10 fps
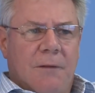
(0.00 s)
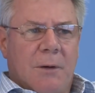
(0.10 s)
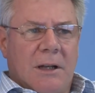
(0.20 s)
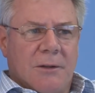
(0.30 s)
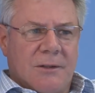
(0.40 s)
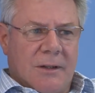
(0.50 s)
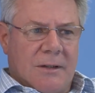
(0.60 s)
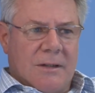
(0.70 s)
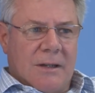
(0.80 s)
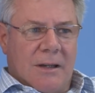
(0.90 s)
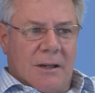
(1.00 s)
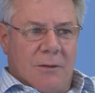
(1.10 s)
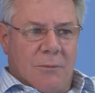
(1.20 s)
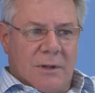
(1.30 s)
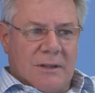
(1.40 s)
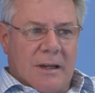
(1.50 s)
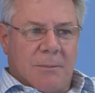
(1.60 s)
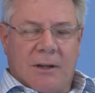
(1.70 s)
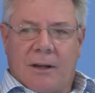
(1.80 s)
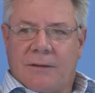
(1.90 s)
if one looks at uh, what is
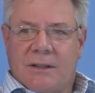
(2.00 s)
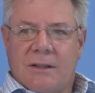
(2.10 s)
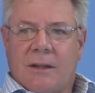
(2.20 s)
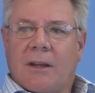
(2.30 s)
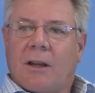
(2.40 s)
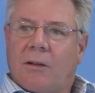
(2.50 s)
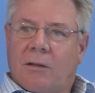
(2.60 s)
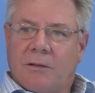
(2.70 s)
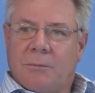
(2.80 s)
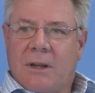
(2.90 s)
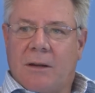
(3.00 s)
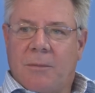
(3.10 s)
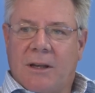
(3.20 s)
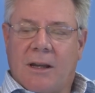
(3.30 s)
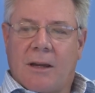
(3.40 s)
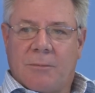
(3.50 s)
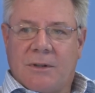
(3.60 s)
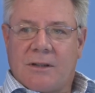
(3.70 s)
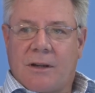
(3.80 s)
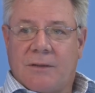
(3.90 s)
happening overseas, I think a lot of ma many
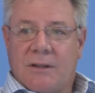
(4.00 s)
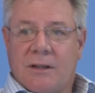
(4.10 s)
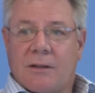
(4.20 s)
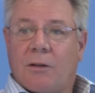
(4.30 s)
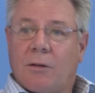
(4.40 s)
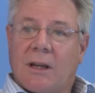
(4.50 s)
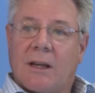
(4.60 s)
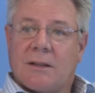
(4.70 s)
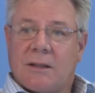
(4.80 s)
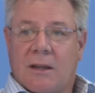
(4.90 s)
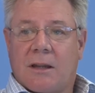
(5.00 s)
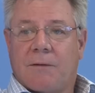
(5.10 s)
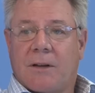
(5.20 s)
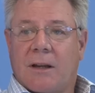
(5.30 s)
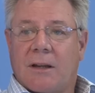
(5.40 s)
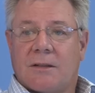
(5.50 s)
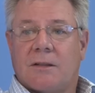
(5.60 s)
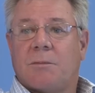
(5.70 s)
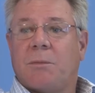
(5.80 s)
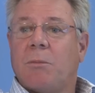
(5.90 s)
companies overseas are looking at South Africa as
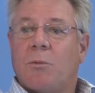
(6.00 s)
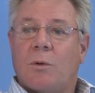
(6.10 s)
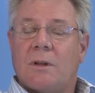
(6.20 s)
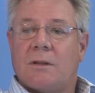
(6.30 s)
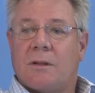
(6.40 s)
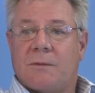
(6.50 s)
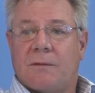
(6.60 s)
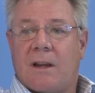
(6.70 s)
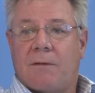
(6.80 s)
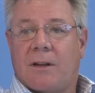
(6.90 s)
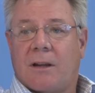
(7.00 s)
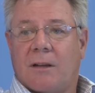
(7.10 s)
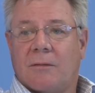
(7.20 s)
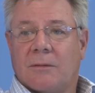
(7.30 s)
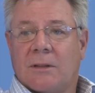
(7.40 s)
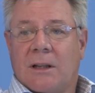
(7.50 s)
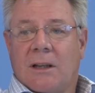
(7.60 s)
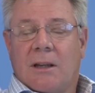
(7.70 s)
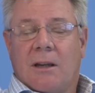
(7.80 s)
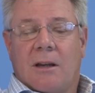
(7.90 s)
the springboard in terms of Africa.
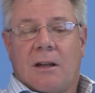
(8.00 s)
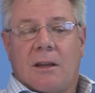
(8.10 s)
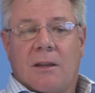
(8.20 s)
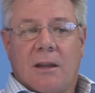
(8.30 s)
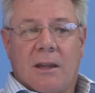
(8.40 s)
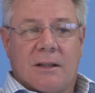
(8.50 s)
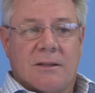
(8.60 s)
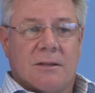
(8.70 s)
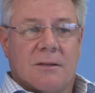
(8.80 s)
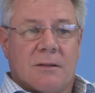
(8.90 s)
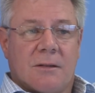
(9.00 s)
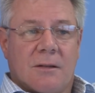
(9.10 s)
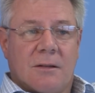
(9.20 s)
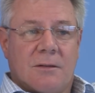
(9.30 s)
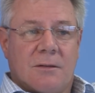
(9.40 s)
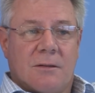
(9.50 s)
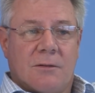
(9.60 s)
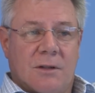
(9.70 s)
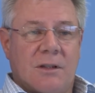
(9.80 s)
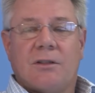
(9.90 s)
Yeah, and I think that's
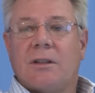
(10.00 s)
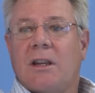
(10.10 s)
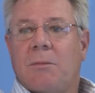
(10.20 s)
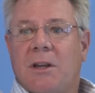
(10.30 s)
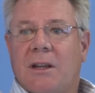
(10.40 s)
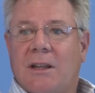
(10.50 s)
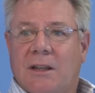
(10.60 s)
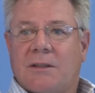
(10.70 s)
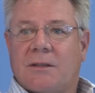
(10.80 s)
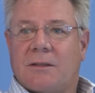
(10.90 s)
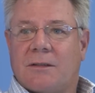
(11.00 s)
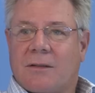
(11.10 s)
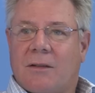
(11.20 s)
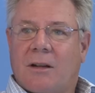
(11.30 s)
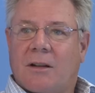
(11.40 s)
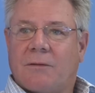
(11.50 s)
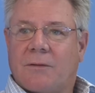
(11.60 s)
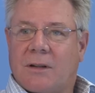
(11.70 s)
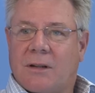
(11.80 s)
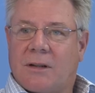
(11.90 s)
traditionally been its kind
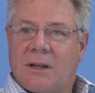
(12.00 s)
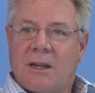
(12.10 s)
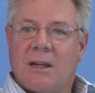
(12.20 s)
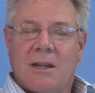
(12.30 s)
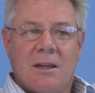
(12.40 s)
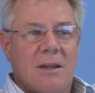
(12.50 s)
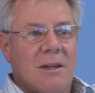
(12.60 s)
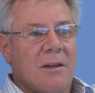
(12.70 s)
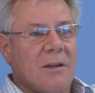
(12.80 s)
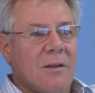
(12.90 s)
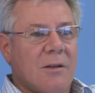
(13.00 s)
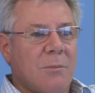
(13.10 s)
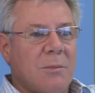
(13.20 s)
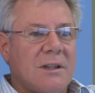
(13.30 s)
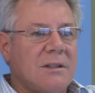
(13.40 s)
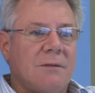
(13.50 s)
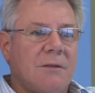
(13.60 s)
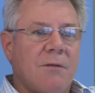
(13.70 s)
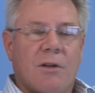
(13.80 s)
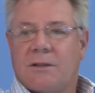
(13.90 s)
of key
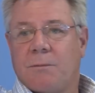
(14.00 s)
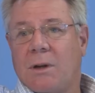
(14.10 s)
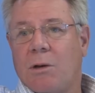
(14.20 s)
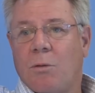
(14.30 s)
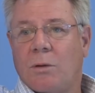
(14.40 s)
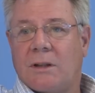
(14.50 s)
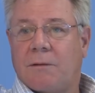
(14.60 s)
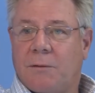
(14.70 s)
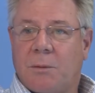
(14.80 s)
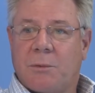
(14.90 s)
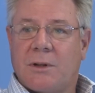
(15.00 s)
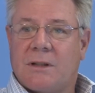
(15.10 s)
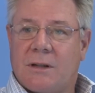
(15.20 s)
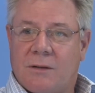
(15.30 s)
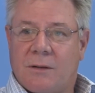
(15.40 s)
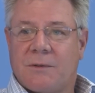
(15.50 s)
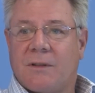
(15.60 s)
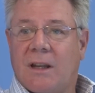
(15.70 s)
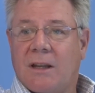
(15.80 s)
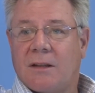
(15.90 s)
competitive advantage, we can call it a footprint, in terms
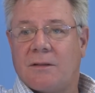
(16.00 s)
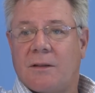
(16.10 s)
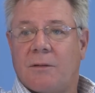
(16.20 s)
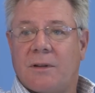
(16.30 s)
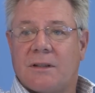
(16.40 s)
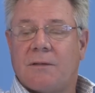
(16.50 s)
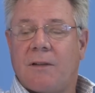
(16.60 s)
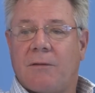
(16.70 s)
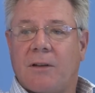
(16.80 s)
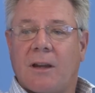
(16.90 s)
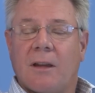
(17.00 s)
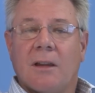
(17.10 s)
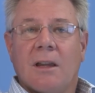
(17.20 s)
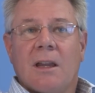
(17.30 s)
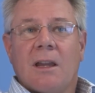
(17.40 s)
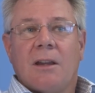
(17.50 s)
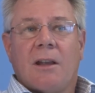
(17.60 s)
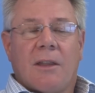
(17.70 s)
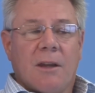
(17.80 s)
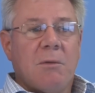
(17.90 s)
of getting into the rest of Africa.
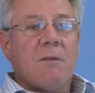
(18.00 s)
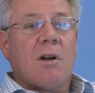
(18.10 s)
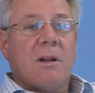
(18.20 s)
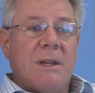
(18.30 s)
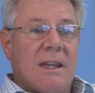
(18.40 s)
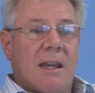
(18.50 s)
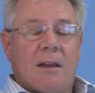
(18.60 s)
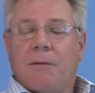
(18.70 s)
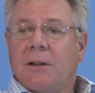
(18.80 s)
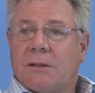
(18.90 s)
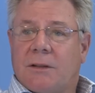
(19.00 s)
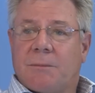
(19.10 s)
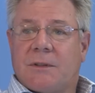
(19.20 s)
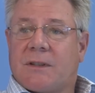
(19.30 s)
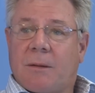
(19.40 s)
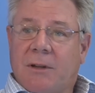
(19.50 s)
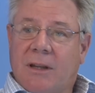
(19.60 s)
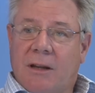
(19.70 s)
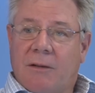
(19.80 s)
You know, I think we've got to be careful in terms of some of the